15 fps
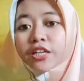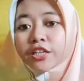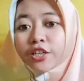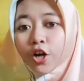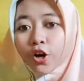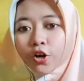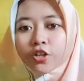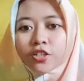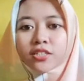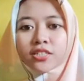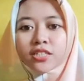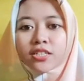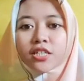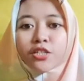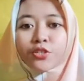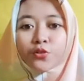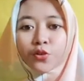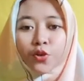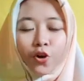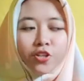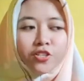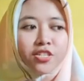in order to
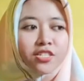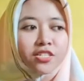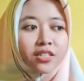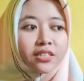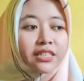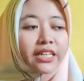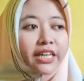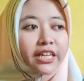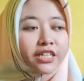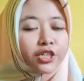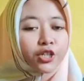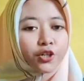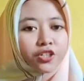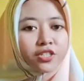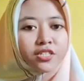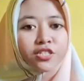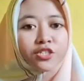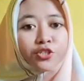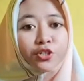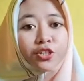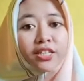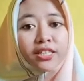consistently increase
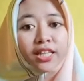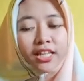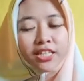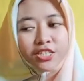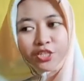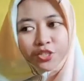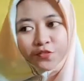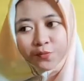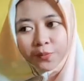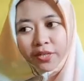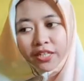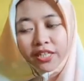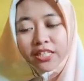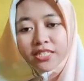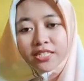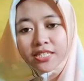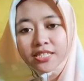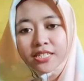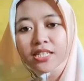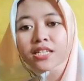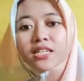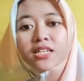student achievement is
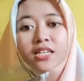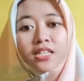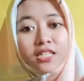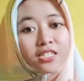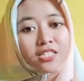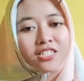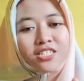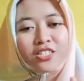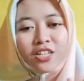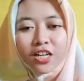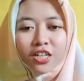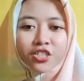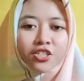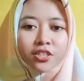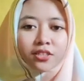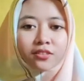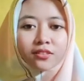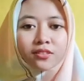instruction.